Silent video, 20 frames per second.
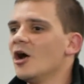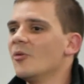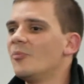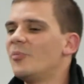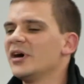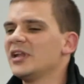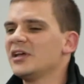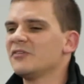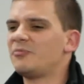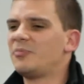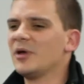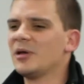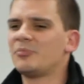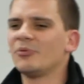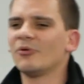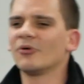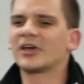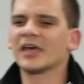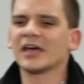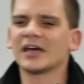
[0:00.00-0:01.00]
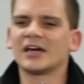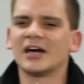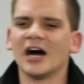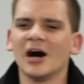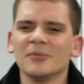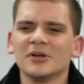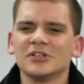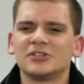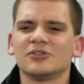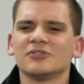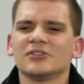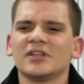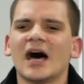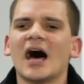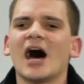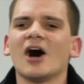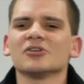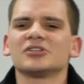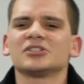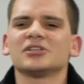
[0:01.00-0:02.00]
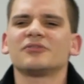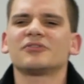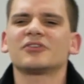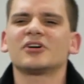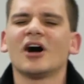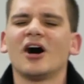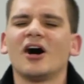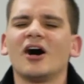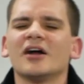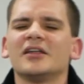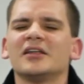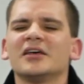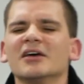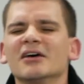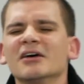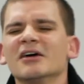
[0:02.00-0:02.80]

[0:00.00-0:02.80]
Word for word: But if people can come into the house of God,